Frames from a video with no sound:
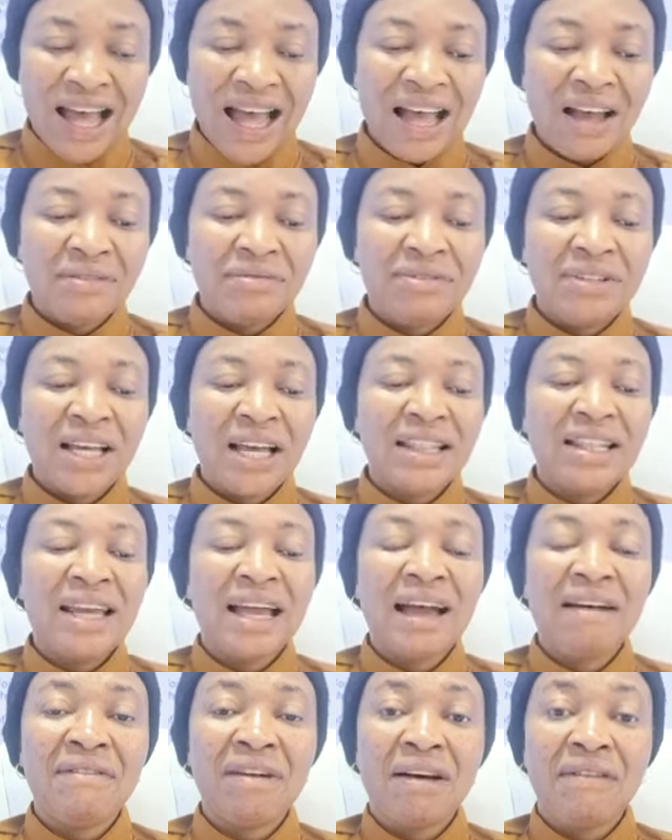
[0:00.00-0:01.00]
After they
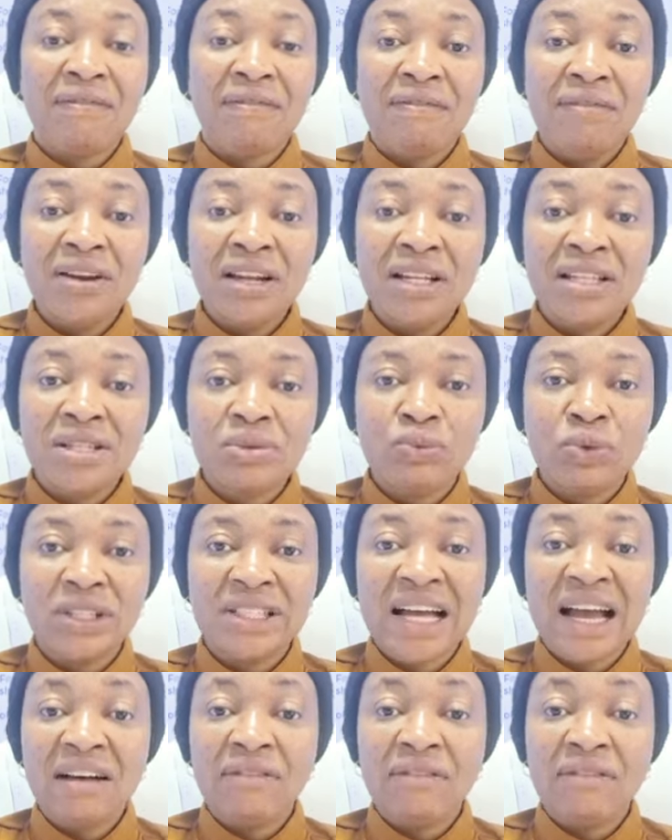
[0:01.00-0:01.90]
have afflicted with